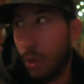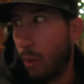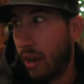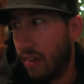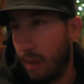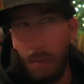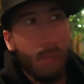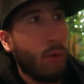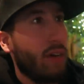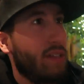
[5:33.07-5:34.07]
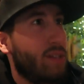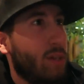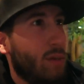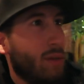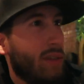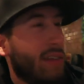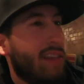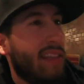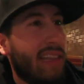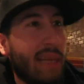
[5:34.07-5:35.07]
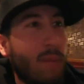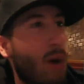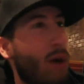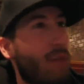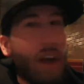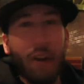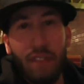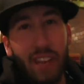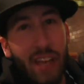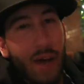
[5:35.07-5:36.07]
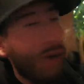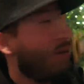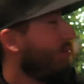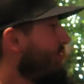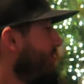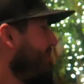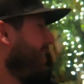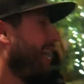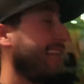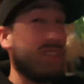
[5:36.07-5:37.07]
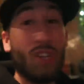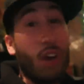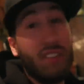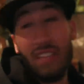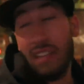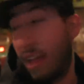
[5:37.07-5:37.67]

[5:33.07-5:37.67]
like, what have I been born into? Limo, viral video. It's the Garcia